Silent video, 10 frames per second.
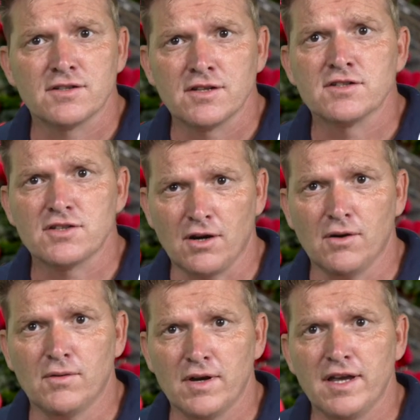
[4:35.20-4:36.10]

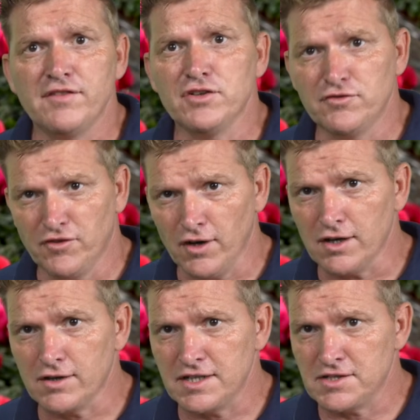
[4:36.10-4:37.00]
So if you
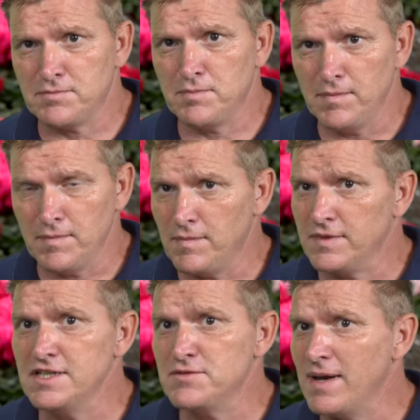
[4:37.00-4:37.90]
follow
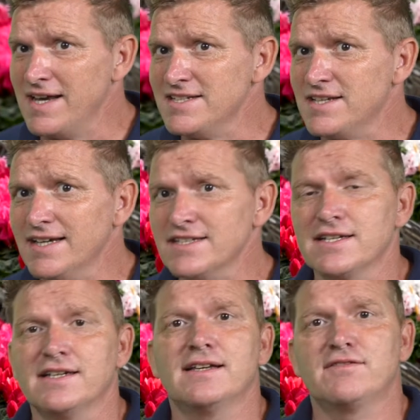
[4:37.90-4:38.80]
these basics,
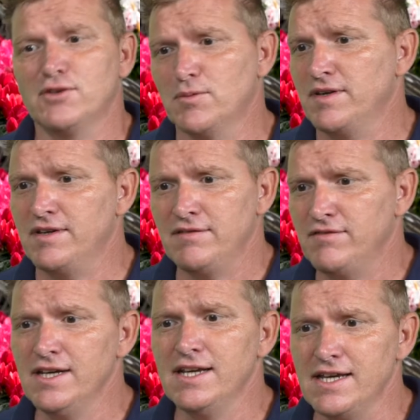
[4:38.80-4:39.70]
it will be
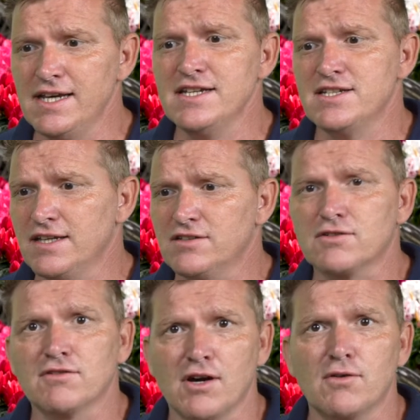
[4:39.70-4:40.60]
really easy to
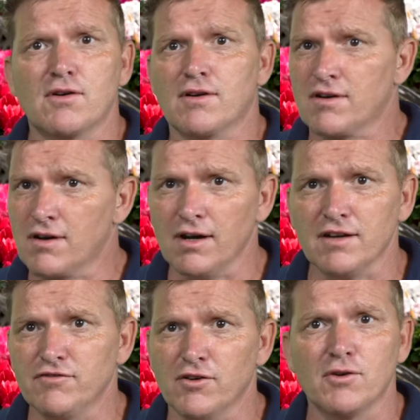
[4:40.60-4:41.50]
grow
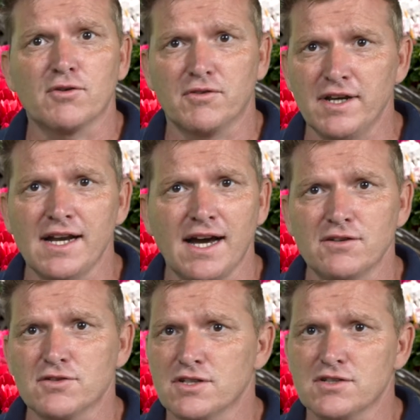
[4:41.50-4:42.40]
colorful
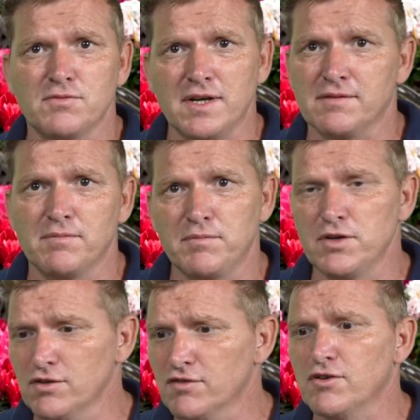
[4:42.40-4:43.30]
greenhouses with
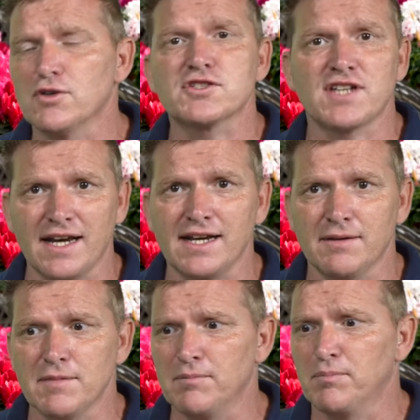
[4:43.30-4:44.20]
beautiful
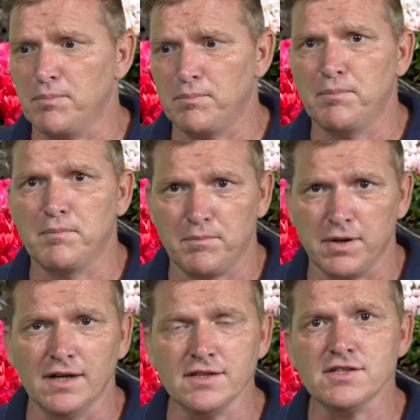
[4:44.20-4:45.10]
Cyclamen
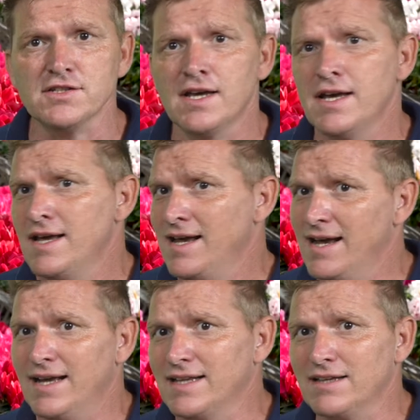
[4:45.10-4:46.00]
plants, and that